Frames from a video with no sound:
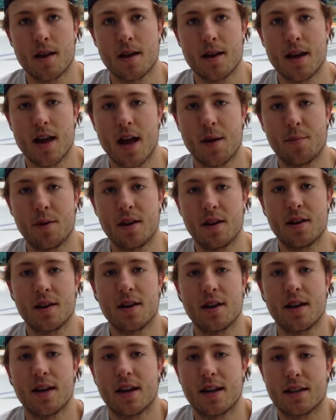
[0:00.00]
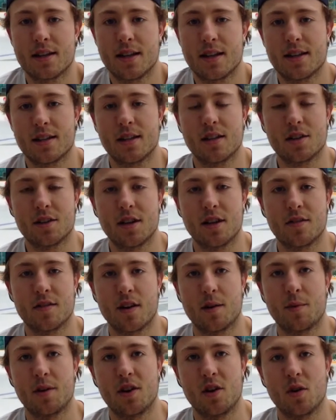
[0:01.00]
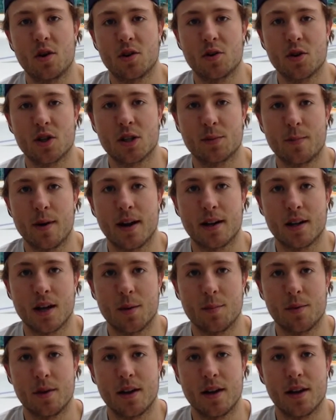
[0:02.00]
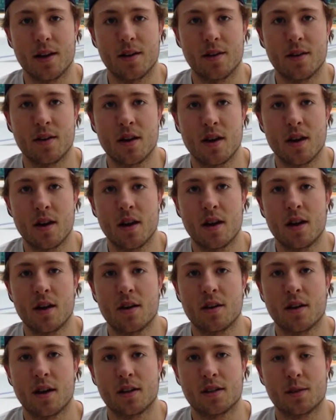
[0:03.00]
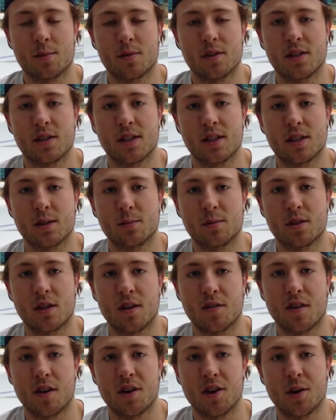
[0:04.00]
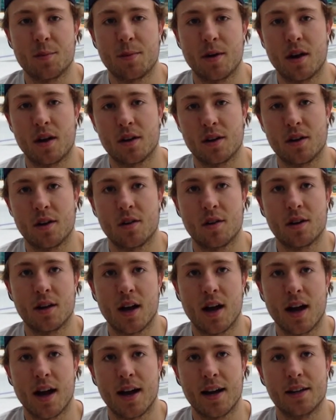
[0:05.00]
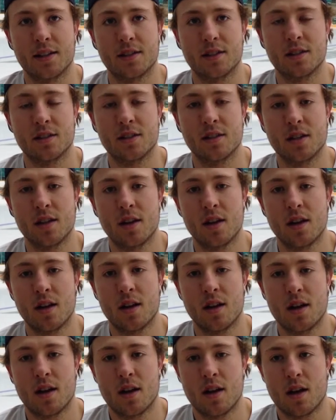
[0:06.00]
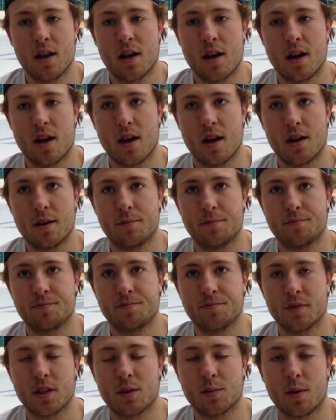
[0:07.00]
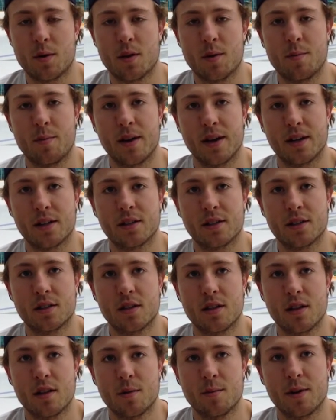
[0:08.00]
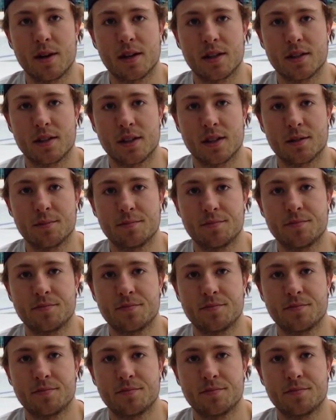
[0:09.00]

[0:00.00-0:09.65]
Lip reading: Yeah, I mean, it's a little different. I mean, you know what to expect coming in. Got some of the system stuff under your belt. You know the guys. And it's probably the biggest thing.